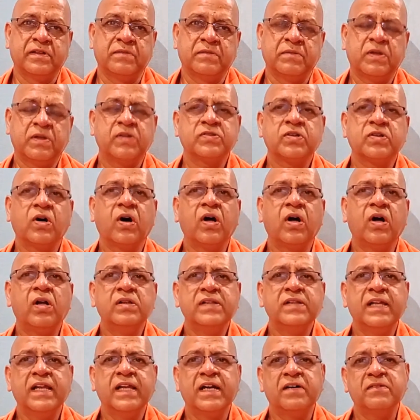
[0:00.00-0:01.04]
Because all
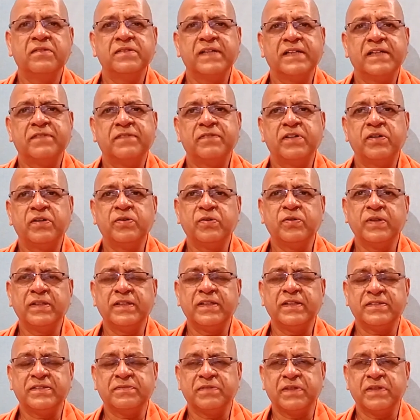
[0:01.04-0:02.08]
the love that we do in
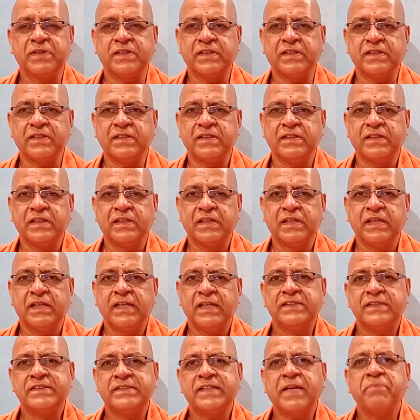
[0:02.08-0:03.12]
this world
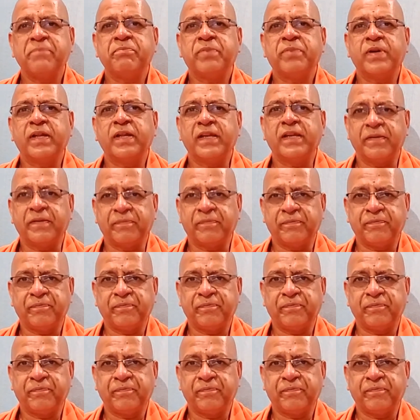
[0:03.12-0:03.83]
is temporary.